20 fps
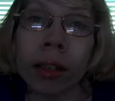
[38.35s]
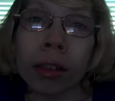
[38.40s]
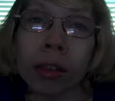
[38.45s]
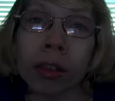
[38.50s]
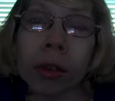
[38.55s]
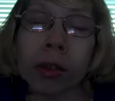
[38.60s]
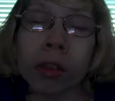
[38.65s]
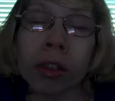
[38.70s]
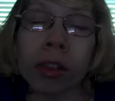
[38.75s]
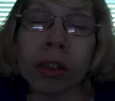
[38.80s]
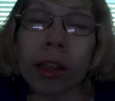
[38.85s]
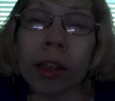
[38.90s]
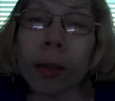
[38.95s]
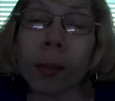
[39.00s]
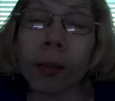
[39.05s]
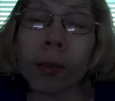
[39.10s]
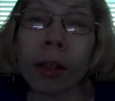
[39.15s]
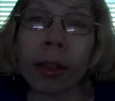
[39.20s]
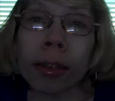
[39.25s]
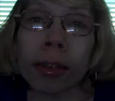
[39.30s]
So she's like
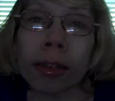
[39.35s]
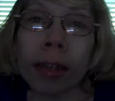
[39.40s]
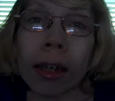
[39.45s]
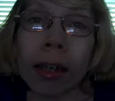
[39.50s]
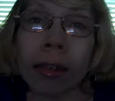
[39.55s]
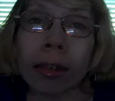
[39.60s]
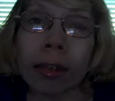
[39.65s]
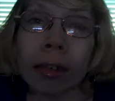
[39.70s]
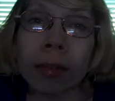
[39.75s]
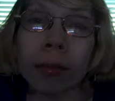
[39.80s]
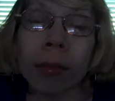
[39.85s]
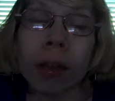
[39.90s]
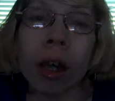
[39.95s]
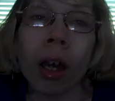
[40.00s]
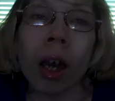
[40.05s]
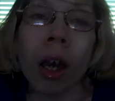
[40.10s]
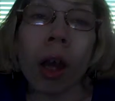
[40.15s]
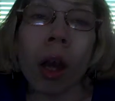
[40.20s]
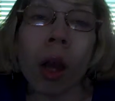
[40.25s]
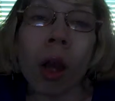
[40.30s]
a princess.
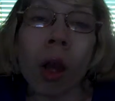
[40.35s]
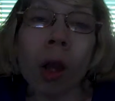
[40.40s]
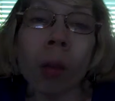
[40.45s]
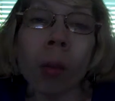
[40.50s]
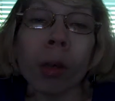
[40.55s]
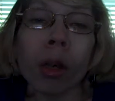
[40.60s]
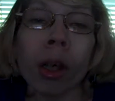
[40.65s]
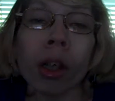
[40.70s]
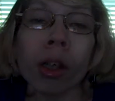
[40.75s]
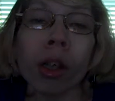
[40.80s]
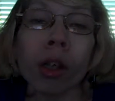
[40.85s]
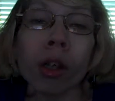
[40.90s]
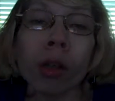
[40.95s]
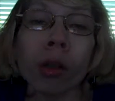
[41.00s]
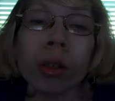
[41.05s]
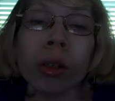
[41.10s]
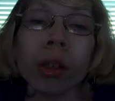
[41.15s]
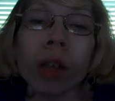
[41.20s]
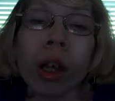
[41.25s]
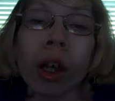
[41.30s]
Well,
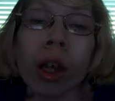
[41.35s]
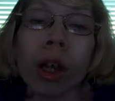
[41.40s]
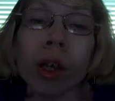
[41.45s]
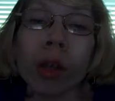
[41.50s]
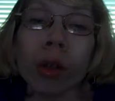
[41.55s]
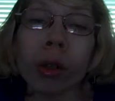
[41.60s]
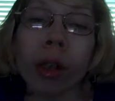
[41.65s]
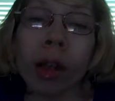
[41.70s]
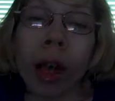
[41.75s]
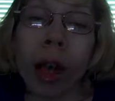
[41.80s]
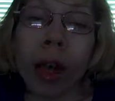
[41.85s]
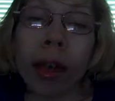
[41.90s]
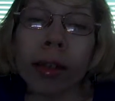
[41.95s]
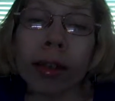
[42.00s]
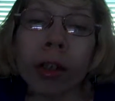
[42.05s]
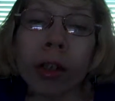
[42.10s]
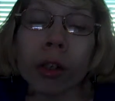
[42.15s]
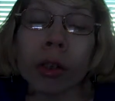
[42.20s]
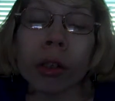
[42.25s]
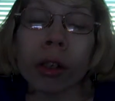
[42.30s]
her
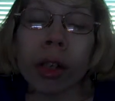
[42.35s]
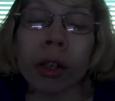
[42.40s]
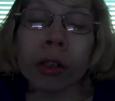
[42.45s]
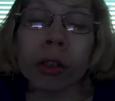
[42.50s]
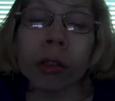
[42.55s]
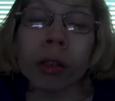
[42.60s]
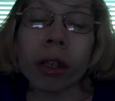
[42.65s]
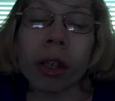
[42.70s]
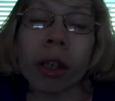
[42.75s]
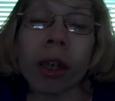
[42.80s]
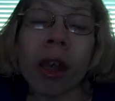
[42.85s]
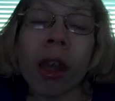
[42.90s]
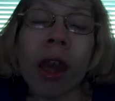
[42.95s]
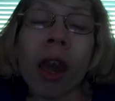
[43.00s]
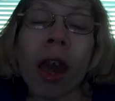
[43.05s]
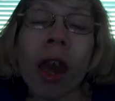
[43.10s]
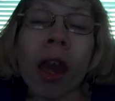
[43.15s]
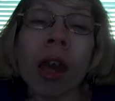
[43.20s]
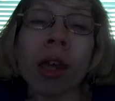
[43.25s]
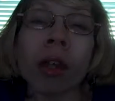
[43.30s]
kind and her country
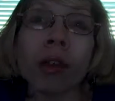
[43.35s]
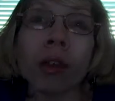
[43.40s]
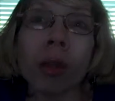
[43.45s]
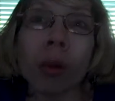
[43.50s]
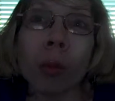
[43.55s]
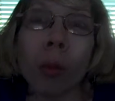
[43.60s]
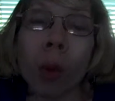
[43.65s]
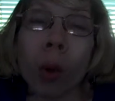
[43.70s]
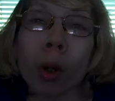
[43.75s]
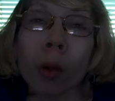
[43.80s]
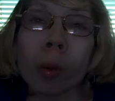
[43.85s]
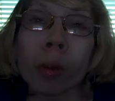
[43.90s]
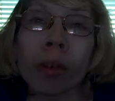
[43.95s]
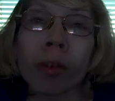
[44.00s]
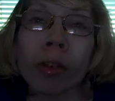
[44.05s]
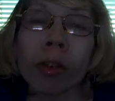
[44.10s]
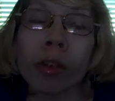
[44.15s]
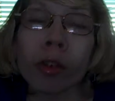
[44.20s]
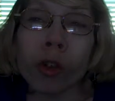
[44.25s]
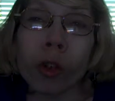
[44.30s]
is at war
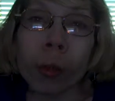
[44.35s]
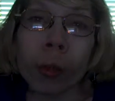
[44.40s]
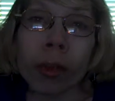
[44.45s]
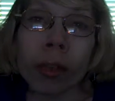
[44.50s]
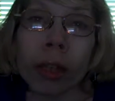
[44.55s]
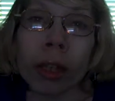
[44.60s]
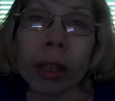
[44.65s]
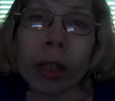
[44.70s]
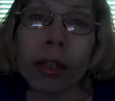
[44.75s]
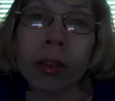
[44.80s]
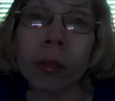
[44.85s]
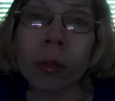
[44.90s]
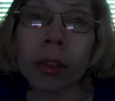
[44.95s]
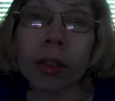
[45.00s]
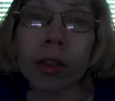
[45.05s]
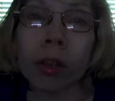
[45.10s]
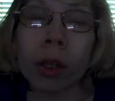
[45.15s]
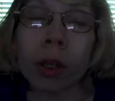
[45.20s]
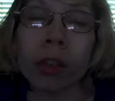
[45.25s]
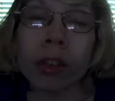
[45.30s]
with the Serpentines,
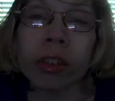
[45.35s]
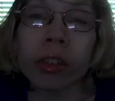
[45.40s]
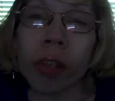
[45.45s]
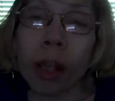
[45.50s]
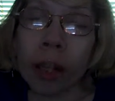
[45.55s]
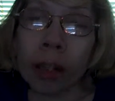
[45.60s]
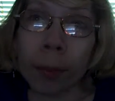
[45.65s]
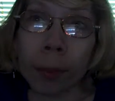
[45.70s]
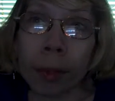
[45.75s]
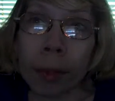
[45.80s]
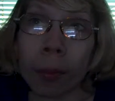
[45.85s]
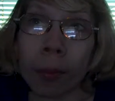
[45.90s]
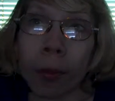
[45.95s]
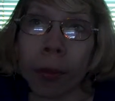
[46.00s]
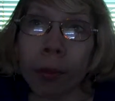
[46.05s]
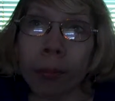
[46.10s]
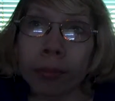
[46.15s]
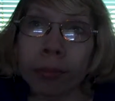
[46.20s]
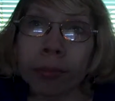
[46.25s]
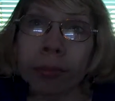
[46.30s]
which are snake
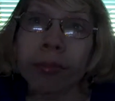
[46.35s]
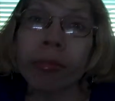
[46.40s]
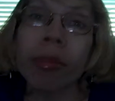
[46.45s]
people.